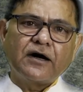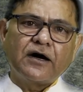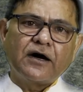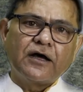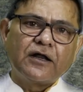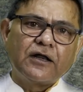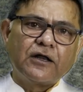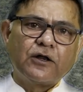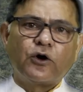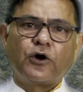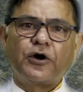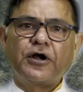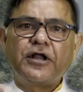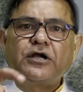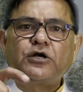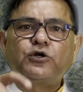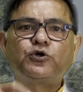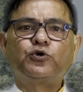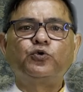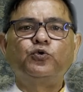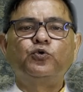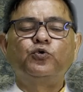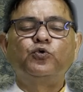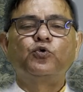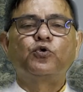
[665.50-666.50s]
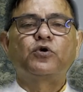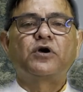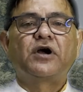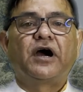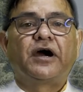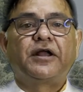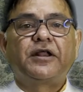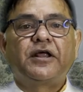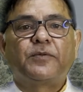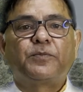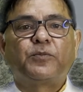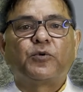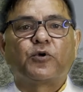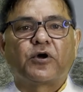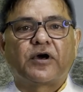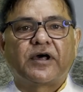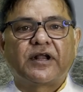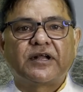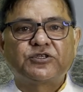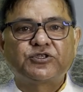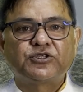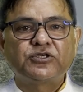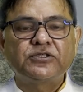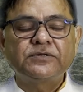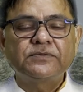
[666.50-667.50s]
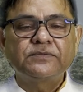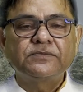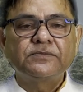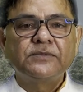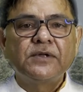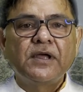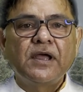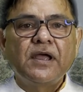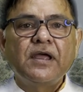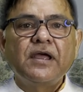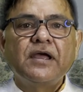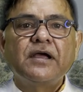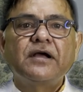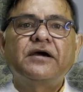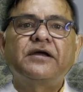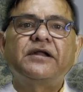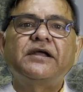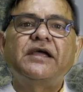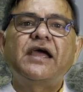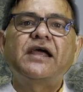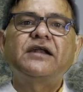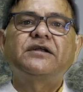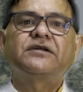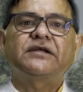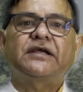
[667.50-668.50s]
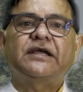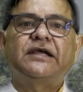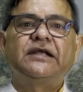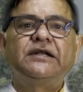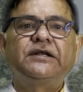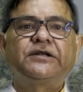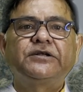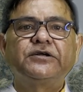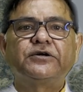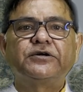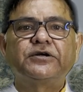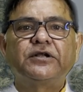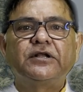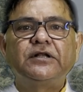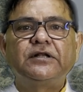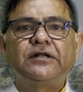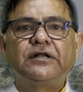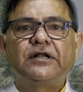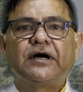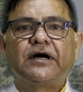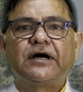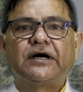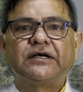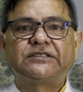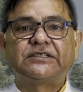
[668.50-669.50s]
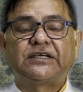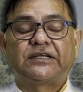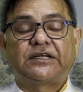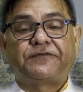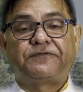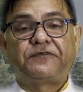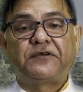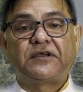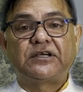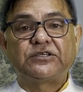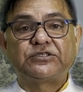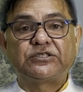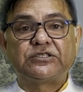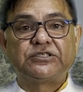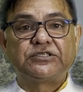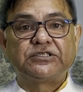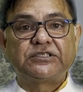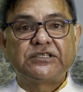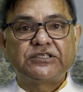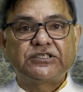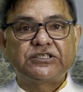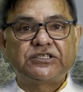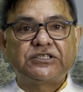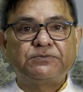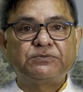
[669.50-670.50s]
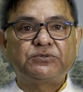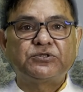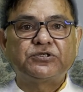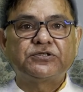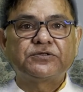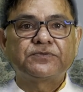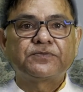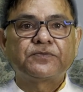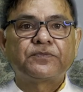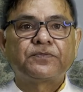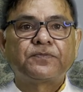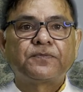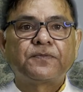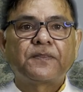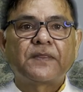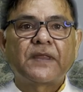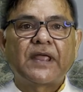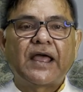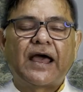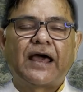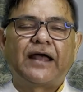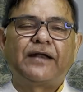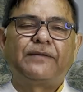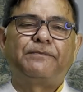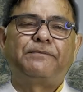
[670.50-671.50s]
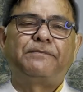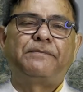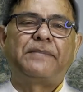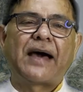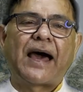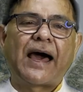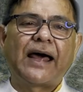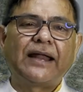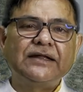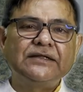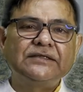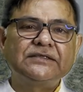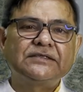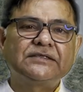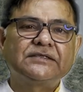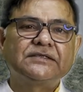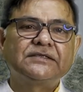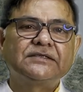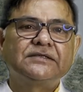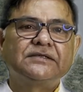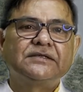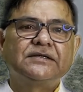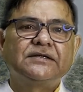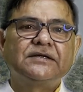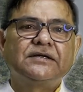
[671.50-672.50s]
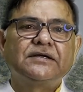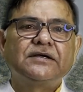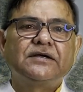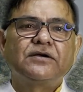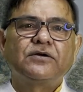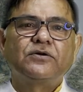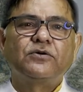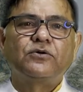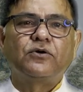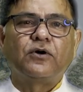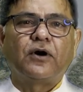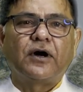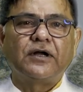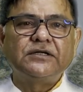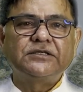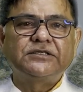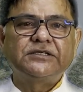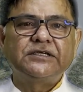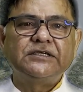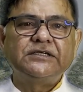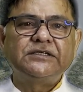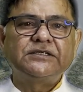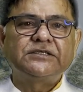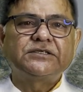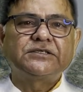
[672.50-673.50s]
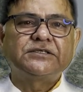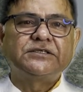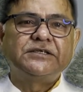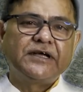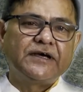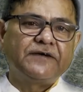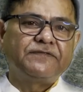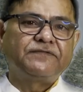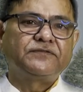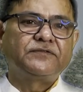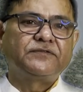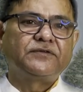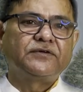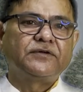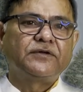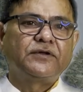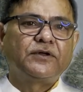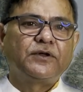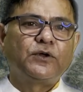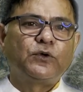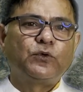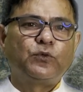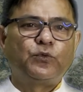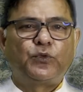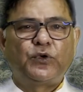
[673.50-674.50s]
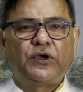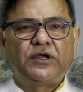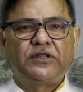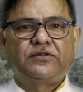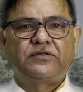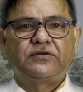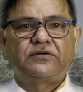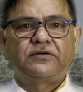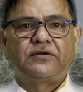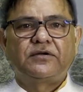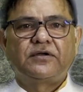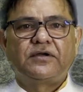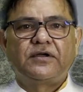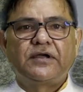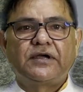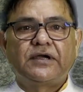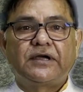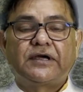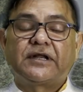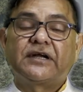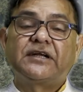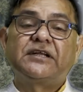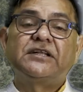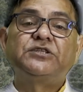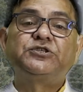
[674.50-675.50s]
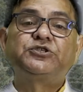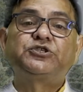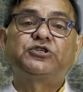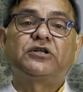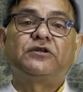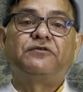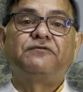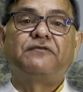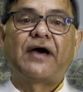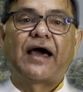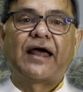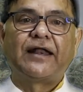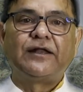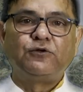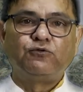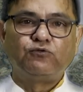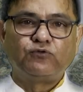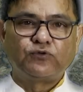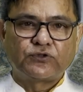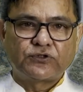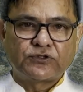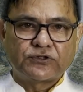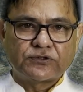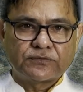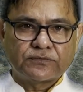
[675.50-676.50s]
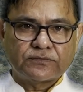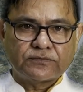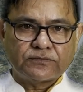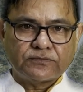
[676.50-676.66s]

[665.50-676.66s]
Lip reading: learning to career progression, create internal certification systems, and balance content depth with credential values.